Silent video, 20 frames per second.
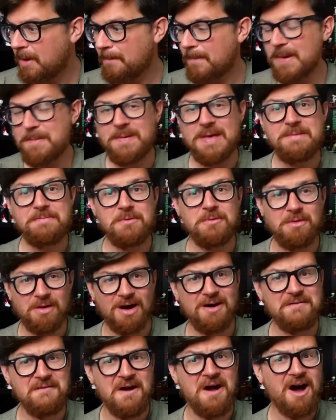my people,
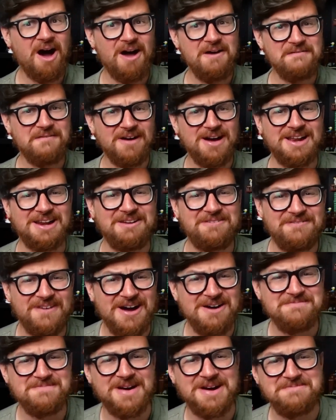I finally
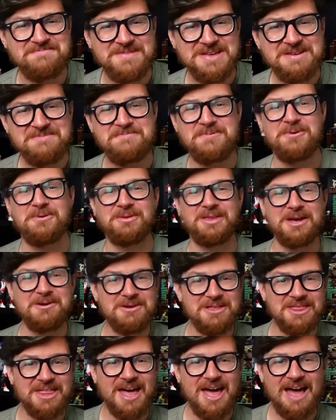found my people. They
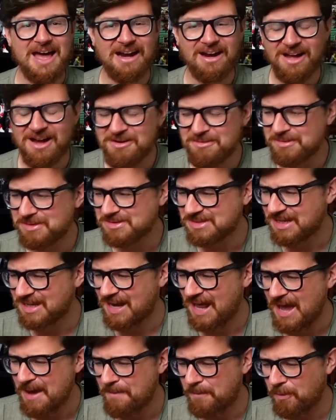were there, like I was at
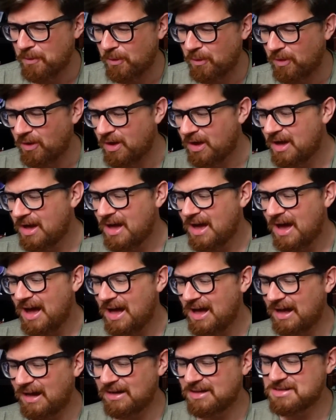an airport.
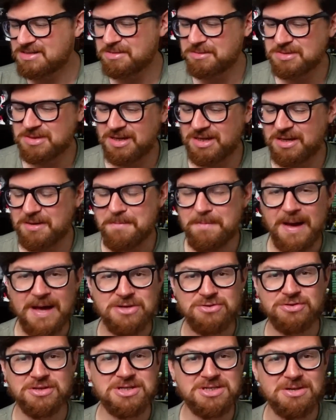And someone's like, can
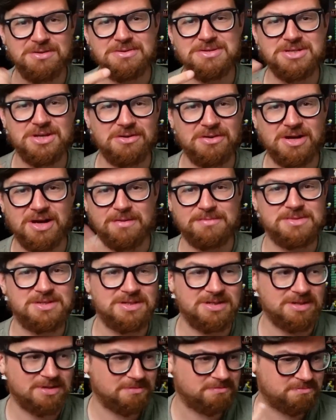Patrick so-and-so come to
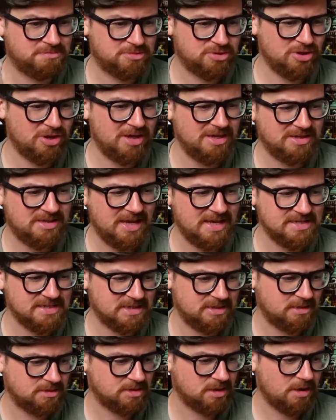the certain
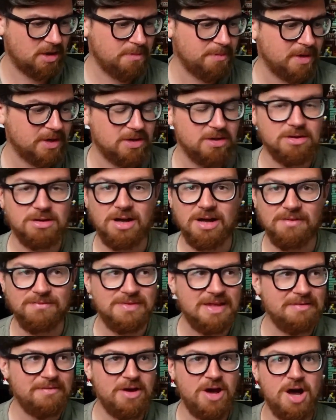desk? And I was like, oh my God, like I've
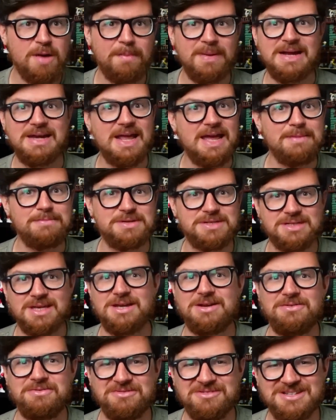never heard my name
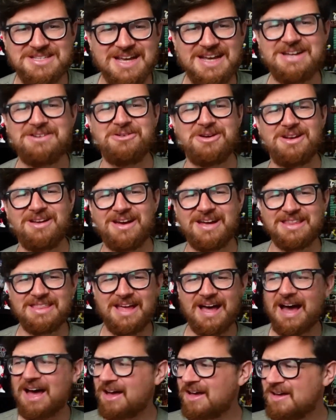said over a tannoy like
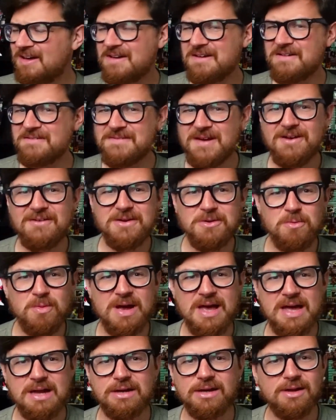that. Very
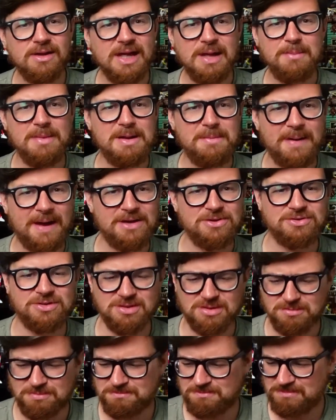weird. You don't get many
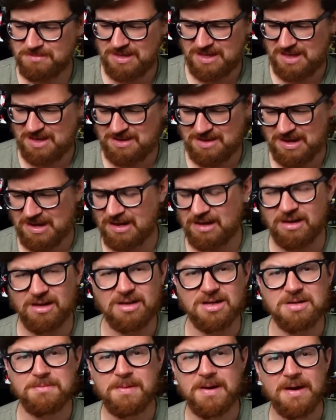Patricks in
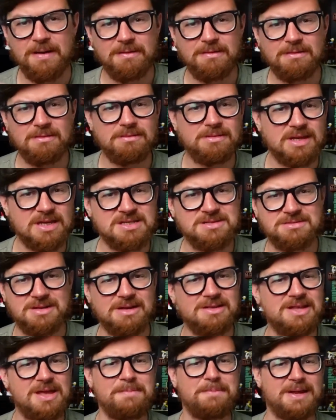England, but
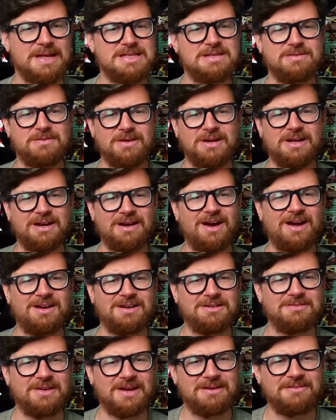they're plentiful in
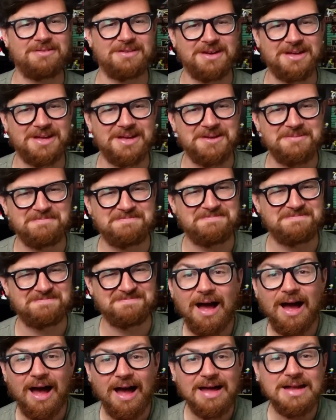Ireland, thankfully.
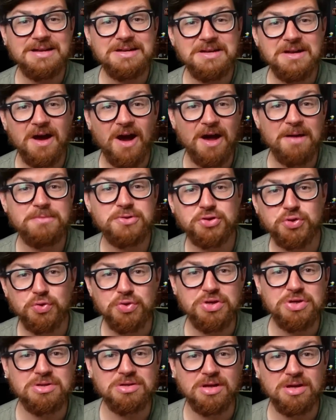And I'm sure
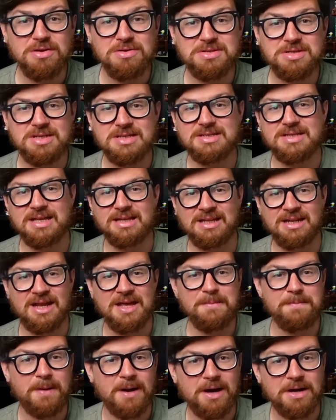you noticed that the
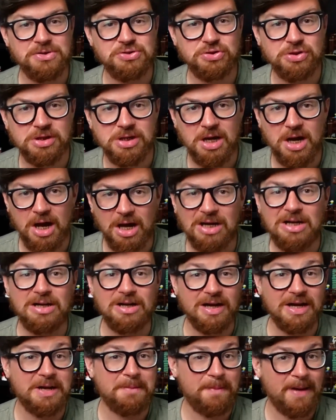name Padraic,
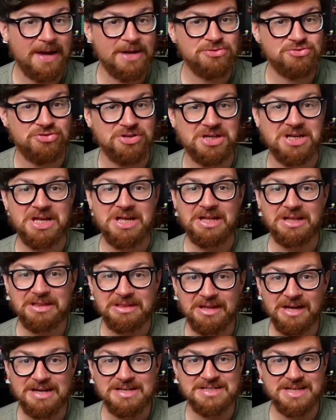unlike Patrick,
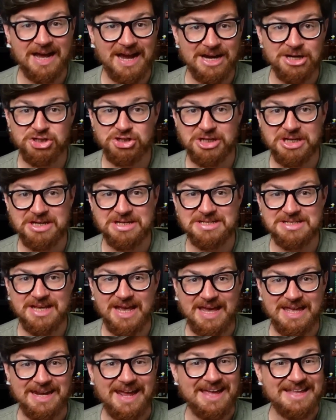does actually
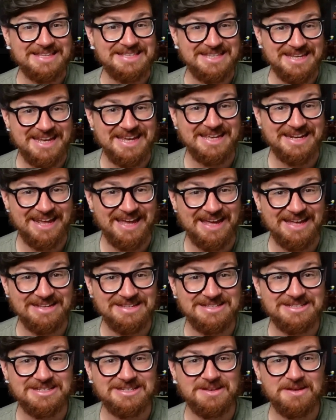contain a D in
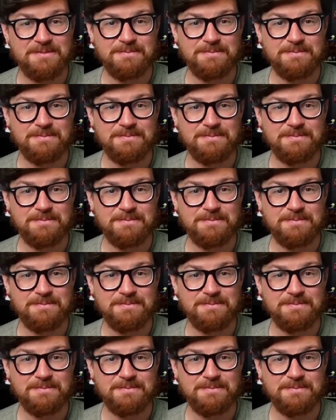it.